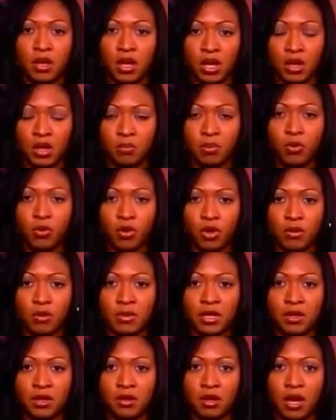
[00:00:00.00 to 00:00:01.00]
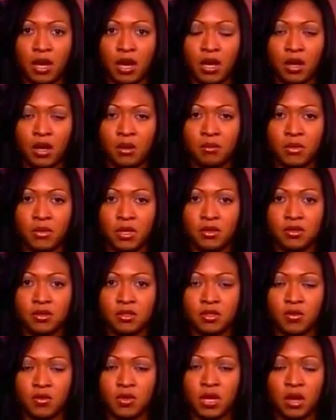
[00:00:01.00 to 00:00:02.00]
employment
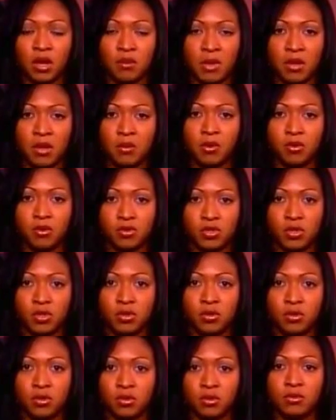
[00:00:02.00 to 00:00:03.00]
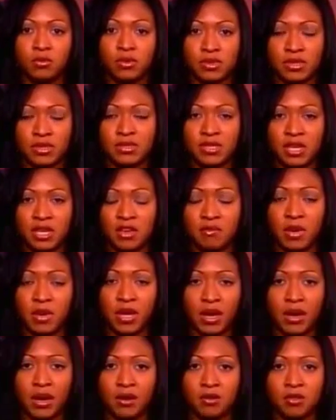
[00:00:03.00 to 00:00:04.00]
so that I'm able to save my
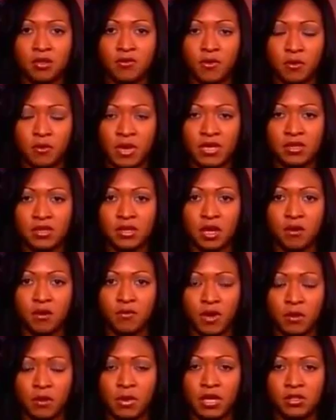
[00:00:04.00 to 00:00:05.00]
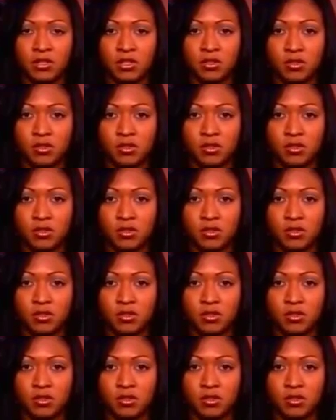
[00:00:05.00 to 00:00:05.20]
house for myself and my